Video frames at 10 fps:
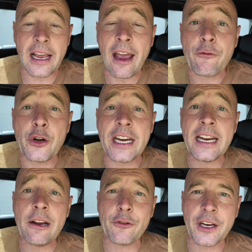every
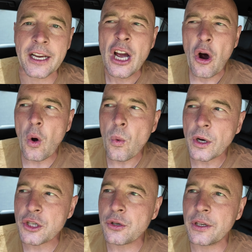evening, or
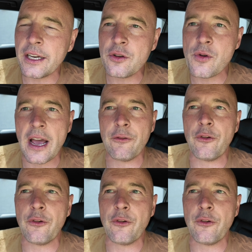what should I do?